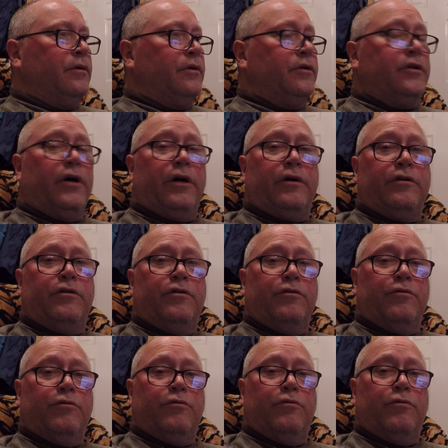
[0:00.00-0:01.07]
talk
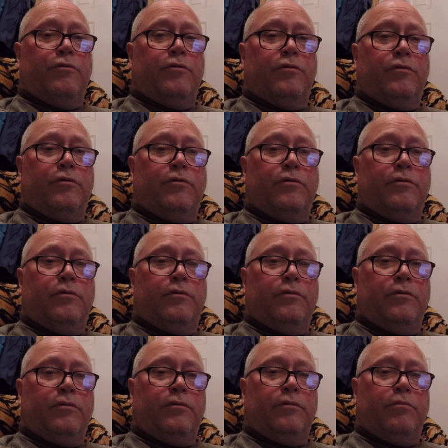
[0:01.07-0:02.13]
to
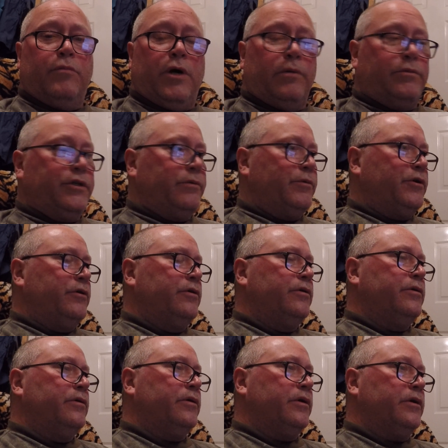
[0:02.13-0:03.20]
Bob Zimmer.
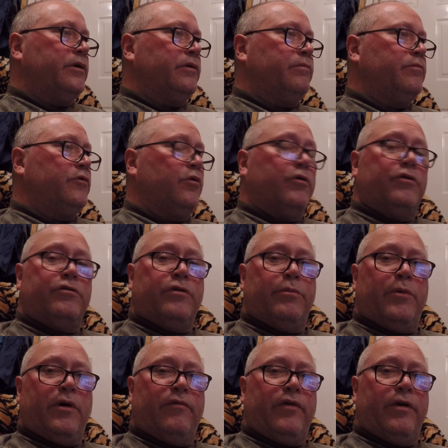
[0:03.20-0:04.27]
Uh, tore a strip
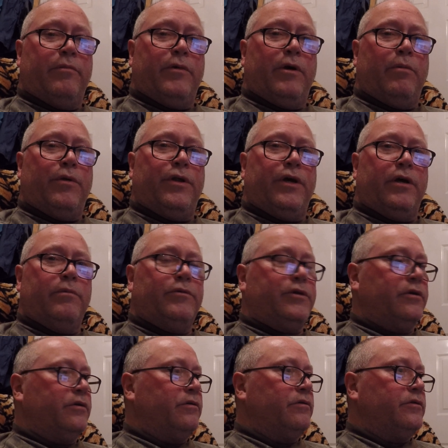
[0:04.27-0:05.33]
off him a couple times
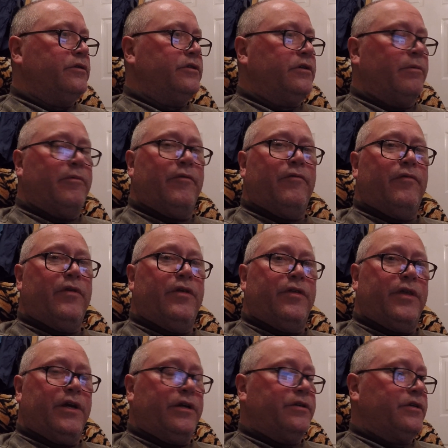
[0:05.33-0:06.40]
on some of the
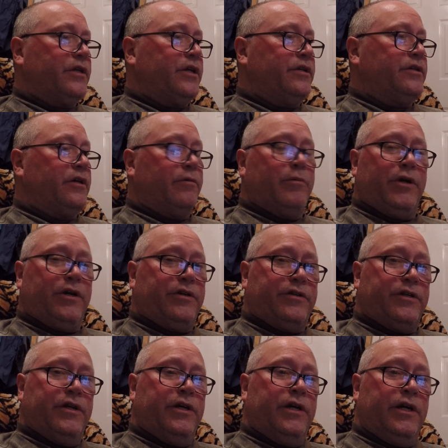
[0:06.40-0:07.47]
things that he's done because
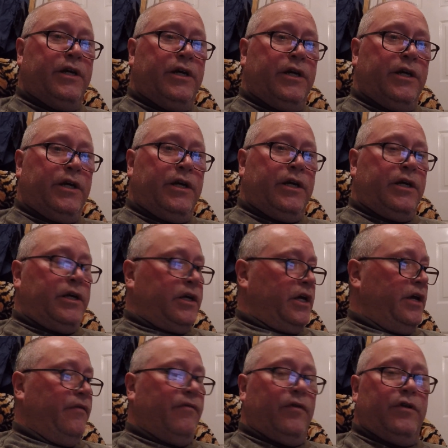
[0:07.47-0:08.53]

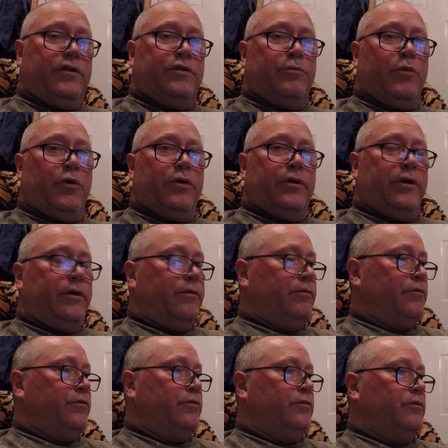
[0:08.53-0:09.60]
he fully supported Erin
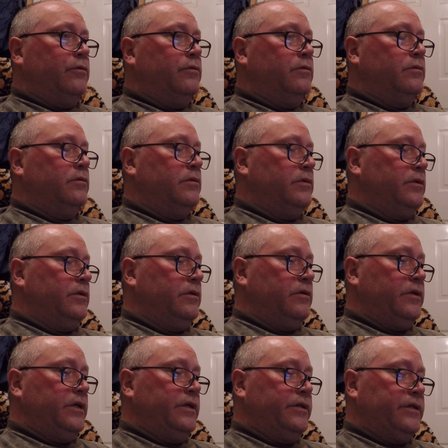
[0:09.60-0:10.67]
O'Toole.
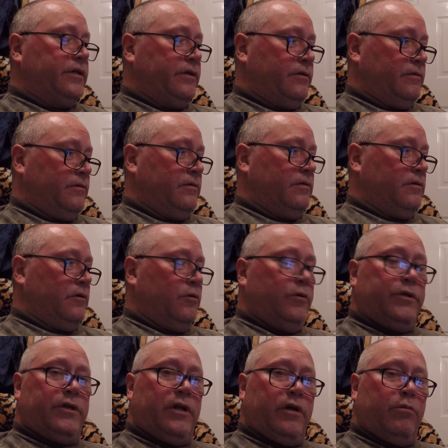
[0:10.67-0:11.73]
he's a who
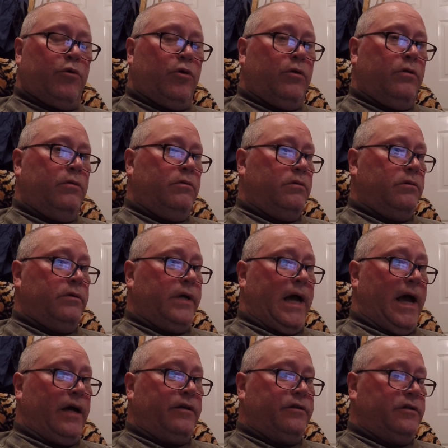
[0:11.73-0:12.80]
is a liberal,
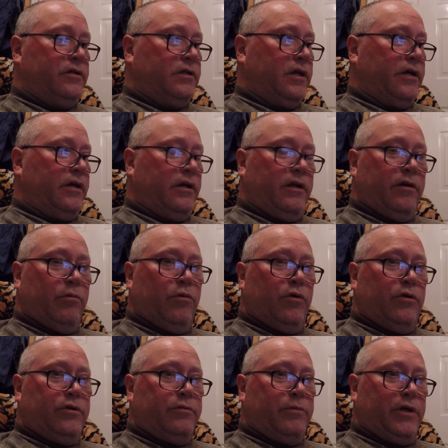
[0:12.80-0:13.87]
acts just like a liberal,
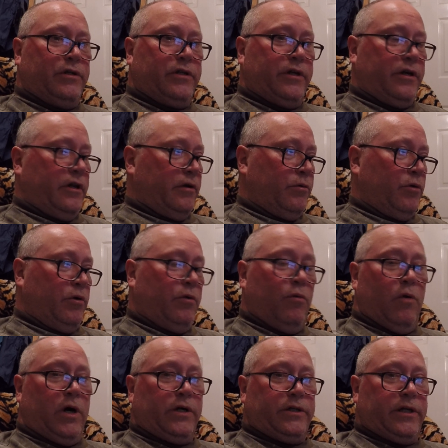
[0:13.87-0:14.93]
smells like a liberal,
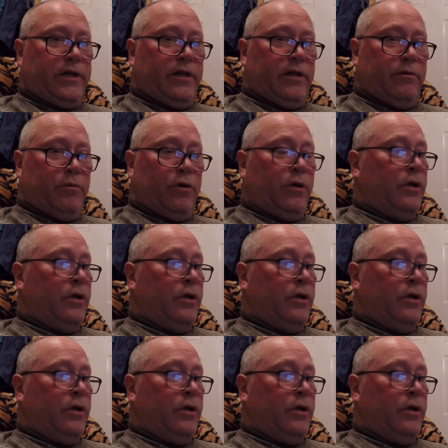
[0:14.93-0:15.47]
walks like a liberal,